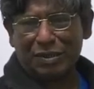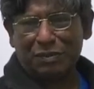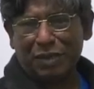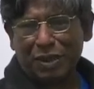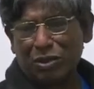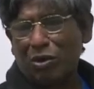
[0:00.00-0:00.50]

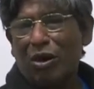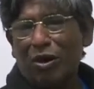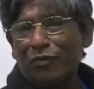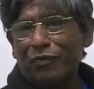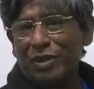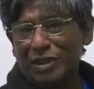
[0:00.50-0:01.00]
but all
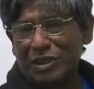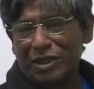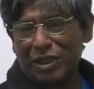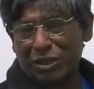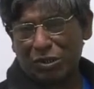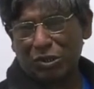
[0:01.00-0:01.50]
phrases
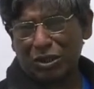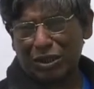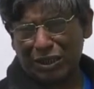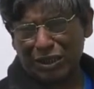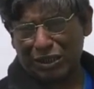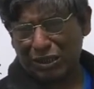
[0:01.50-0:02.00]
are not
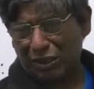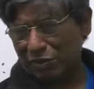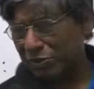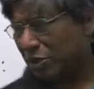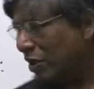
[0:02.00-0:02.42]
idioms.